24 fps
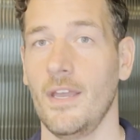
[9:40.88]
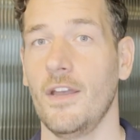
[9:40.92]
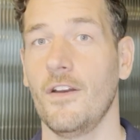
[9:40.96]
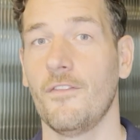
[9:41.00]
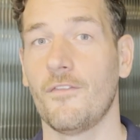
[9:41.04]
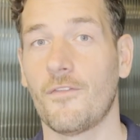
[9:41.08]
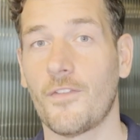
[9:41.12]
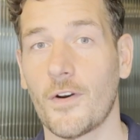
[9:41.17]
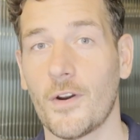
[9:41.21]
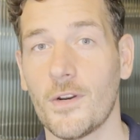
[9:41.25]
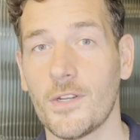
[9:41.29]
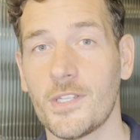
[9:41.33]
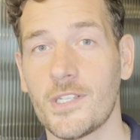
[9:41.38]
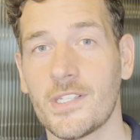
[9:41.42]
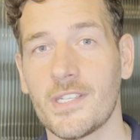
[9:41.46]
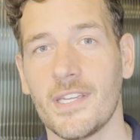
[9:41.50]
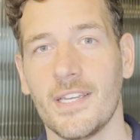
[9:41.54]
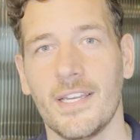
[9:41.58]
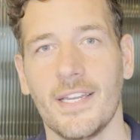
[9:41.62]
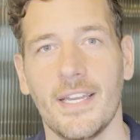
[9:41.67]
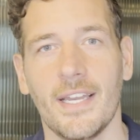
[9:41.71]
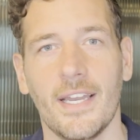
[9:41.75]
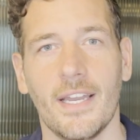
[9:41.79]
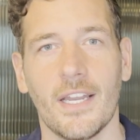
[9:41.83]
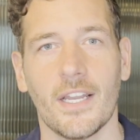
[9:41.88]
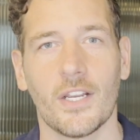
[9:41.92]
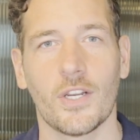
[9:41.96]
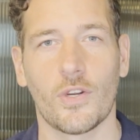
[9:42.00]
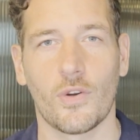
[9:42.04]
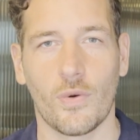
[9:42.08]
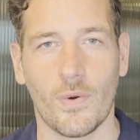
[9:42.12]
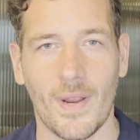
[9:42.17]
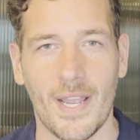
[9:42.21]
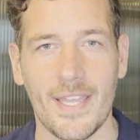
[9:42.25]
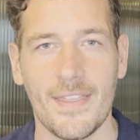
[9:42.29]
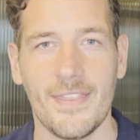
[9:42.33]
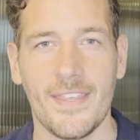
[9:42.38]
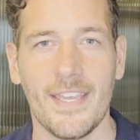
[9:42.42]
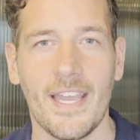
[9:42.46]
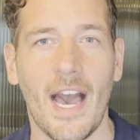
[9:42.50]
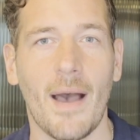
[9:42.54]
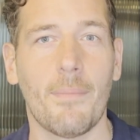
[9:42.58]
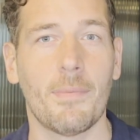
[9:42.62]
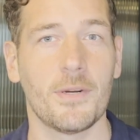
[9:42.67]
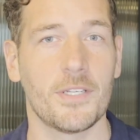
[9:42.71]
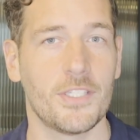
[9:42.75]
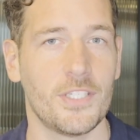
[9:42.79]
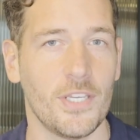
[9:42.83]
First, create the
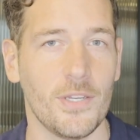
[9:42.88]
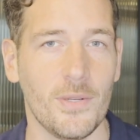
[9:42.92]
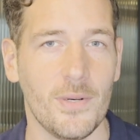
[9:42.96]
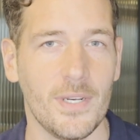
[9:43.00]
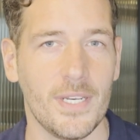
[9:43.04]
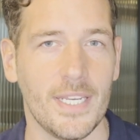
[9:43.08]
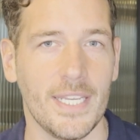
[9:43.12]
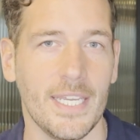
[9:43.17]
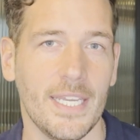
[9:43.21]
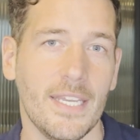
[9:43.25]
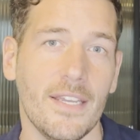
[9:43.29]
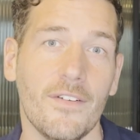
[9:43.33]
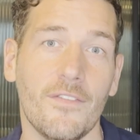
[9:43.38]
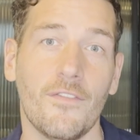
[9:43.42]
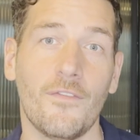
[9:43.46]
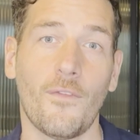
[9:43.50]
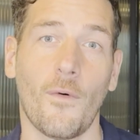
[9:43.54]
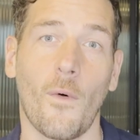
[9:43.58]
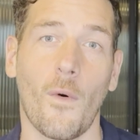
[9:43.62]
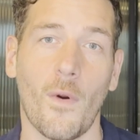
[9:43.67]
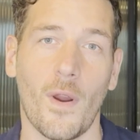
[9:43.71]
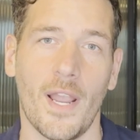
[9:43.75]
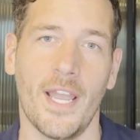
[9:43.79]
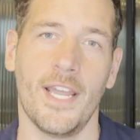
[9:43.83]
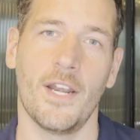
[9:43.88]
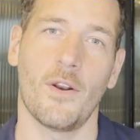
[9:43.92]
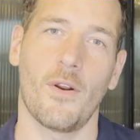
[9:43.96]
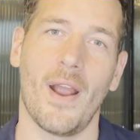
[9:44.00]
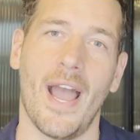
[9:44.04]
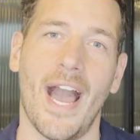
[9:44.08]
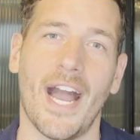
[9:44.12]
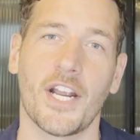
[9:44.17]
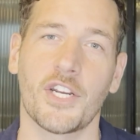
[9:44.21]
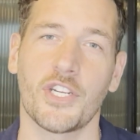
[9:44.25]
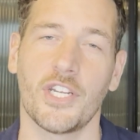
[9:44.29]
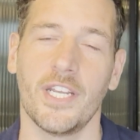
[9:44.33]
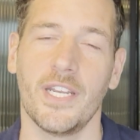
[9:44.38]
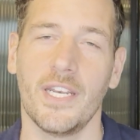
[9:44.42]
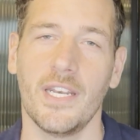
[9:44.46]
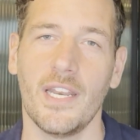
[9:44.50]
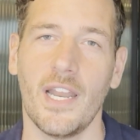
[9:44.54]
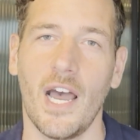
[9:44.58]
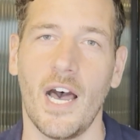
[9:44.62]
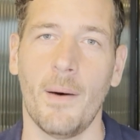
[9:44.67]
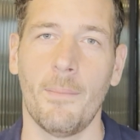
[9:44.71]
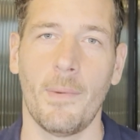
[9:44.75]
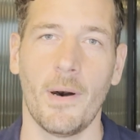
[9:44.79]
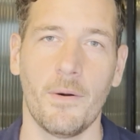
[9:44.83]
opportunity for interaction
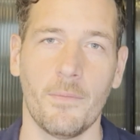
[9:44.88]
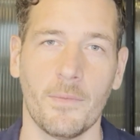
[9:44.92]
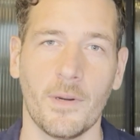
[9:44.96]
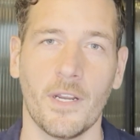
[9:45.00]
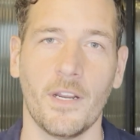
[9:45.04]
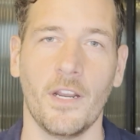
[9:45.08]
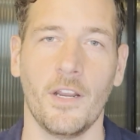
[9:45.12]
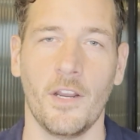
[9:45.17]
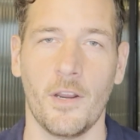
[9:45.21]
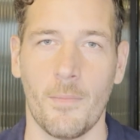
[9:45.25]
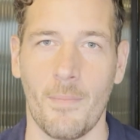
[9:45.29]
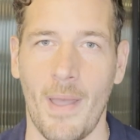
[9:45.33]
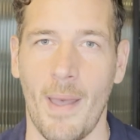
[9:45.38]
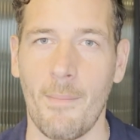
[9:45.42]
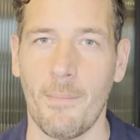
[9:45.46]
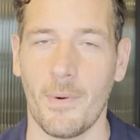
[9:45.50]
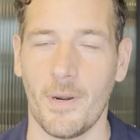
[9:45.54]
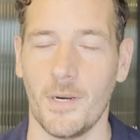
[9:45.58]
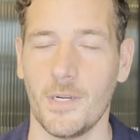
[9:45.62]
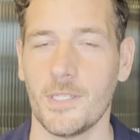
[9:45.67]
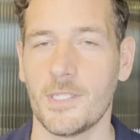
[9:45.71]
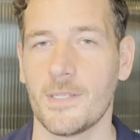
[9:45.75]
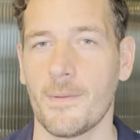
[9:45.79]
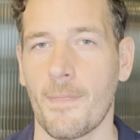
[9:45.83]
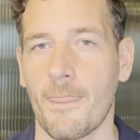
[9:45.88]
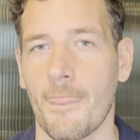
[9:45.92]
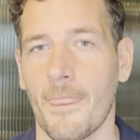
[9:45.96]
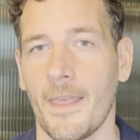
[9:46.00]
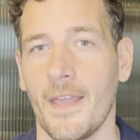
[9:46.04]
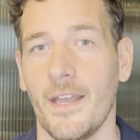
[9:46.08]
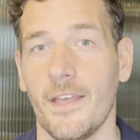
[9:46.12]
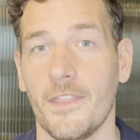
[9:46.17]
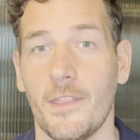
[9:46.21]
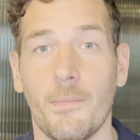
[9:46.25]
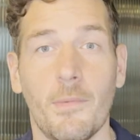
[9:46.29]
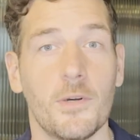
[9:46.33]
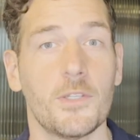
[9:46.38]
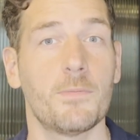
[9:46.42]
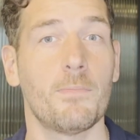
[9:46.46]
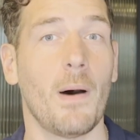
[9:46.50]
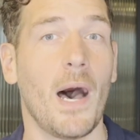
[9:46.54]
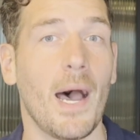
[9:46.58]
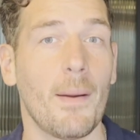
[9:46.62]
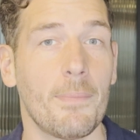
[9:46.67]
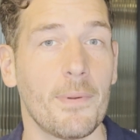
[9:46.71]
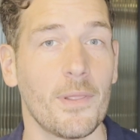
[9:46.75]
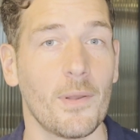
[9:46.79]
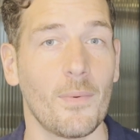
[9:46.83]
among your members. The most
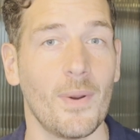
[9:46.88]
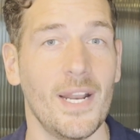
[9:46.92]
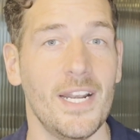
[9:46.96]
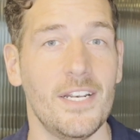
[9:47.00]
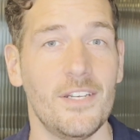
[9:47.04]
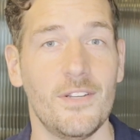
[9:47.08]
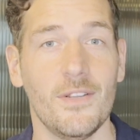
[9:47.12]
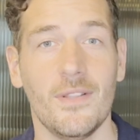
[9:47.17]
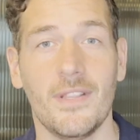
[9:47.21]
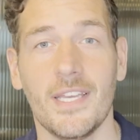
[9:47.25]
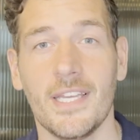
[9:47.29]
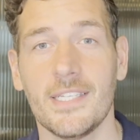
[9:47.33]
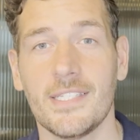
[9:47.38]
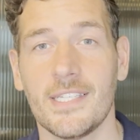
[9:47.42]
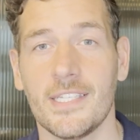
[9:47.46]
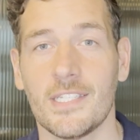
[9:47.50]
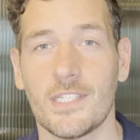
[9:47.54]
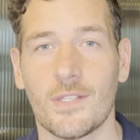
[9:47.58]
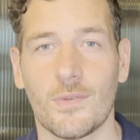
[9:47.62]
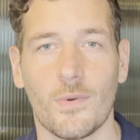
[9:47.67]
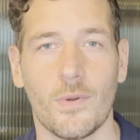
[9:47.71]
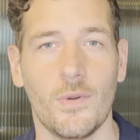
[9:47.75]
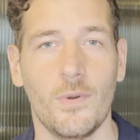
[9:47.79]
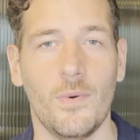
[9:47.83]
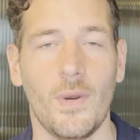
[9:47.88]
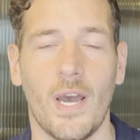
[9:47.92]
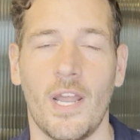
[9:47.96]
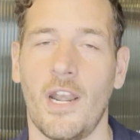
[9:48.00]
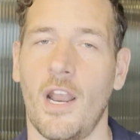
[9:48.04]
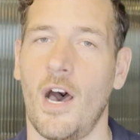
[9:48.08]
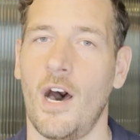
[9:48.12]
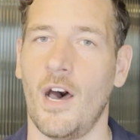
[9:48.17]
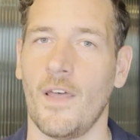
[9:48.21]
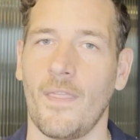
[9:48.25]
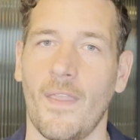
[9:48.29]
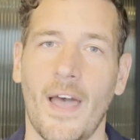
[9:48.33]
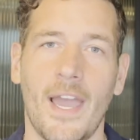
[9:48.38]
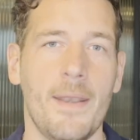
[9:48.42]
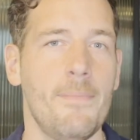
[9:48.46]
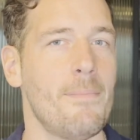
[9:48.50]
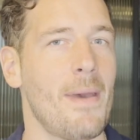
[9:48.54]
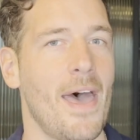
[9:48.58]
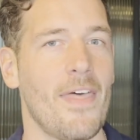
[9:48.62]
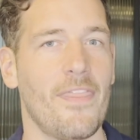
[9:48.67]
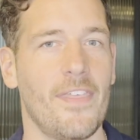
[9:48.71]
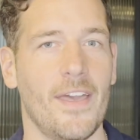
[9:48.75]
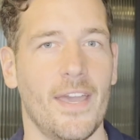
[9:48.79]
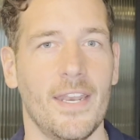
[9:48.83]
popular way to do this is through an online
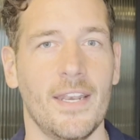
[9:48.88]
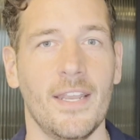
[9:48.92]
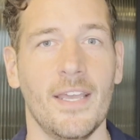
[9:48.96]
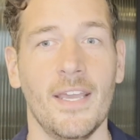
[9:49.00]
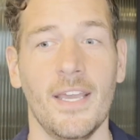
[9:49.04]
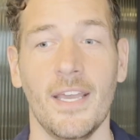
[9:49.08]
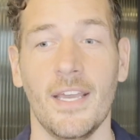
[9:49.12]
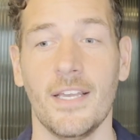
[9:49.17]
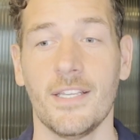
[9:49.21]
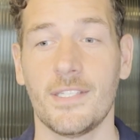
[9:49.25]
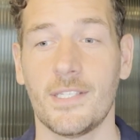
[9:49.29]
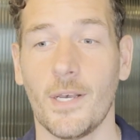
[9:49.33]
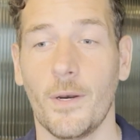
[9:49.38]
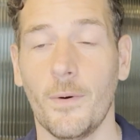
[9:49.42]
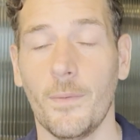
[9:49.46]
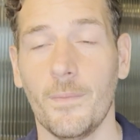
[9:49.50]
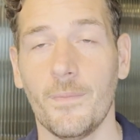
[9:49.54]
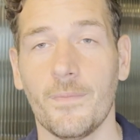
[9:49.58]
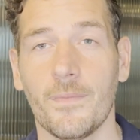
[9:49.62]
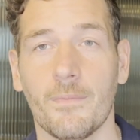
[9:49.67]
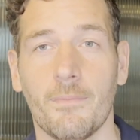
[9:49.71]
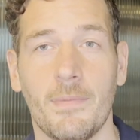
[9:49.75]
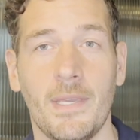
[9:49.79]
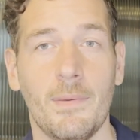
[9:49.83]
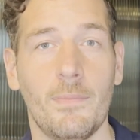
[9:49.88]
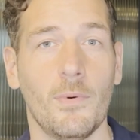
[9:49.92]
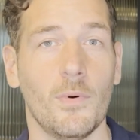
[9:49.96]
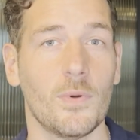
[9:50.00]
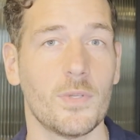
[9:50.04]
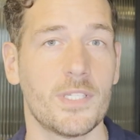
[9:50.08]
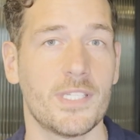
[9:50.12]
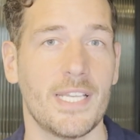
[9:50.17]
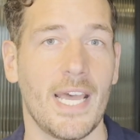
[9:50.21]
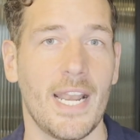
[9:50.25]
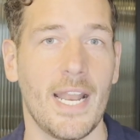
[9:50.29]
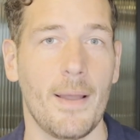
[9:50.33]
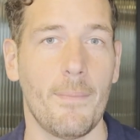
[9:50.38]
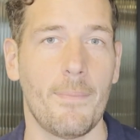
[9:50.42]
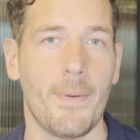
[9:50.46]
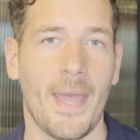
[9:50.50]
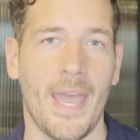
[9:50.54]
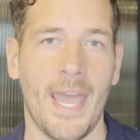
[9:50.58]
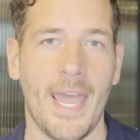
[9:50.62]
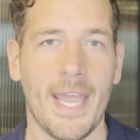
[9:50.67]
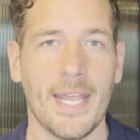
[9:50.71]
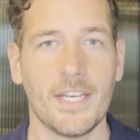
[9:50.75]
method. So people will set up a